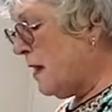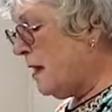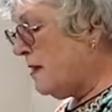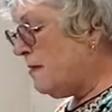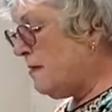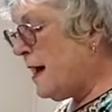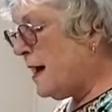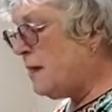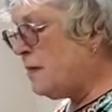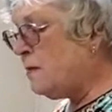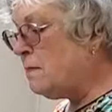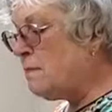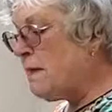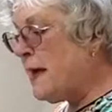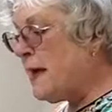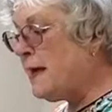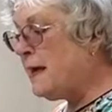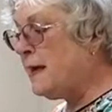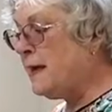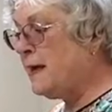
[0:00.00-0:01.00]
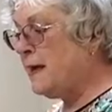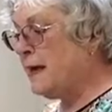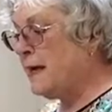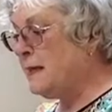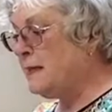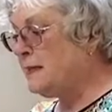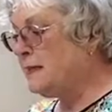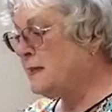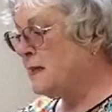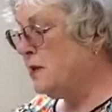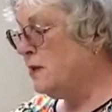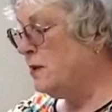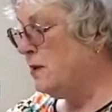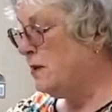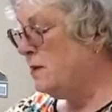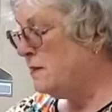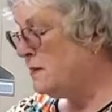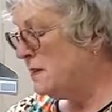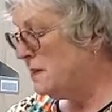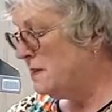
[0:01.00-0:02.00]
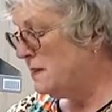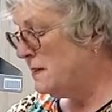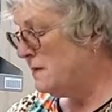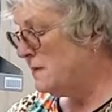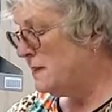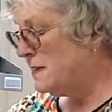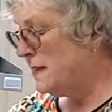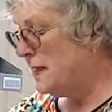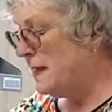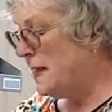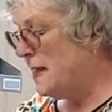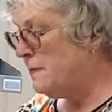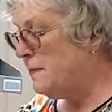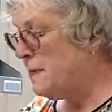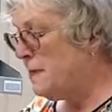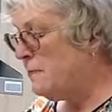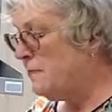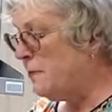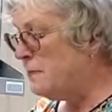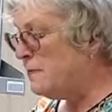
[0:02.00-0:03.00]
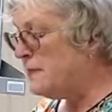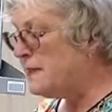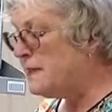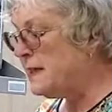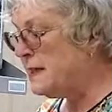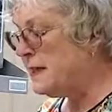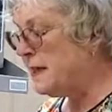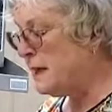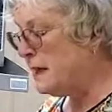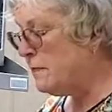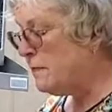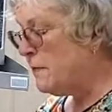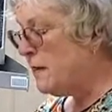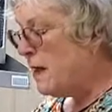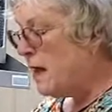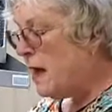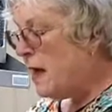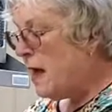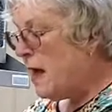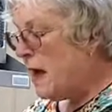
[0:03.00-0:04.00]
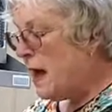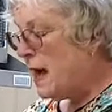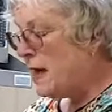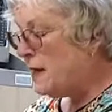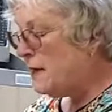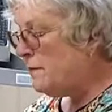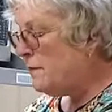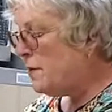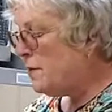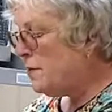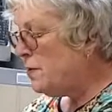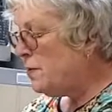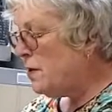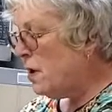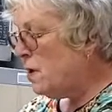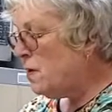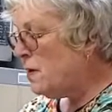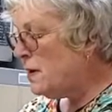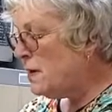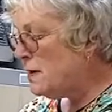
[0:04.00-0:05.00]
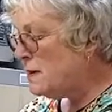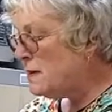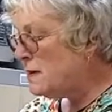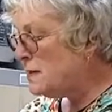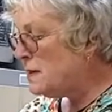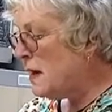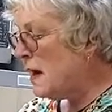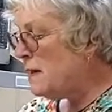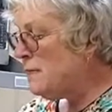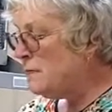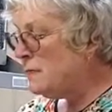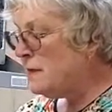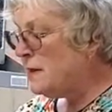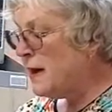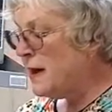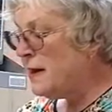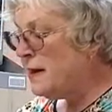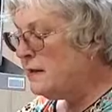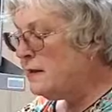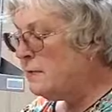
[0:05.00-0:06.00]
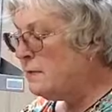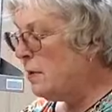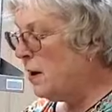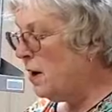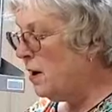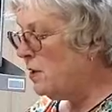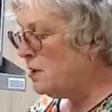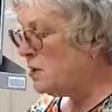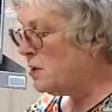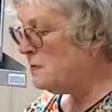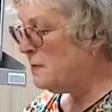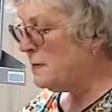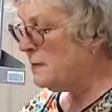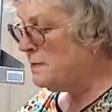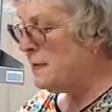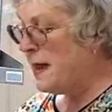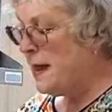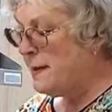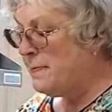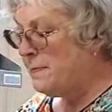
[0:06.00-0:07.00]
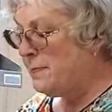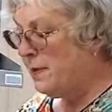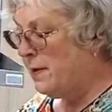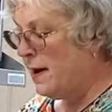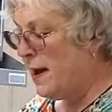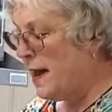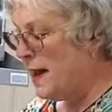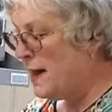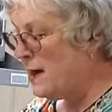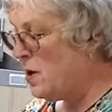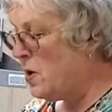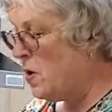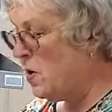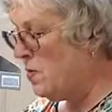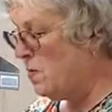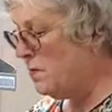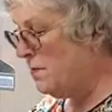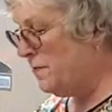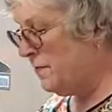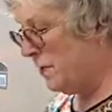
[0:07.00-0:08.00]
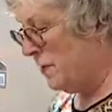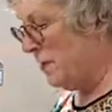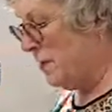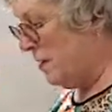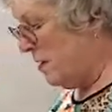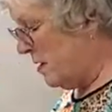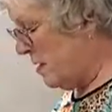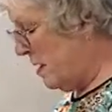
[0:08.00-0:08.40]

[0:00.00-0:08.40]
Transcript: That'll make it easier to keep them from sticking. And if you notice, I'm letting the parchment paper hang over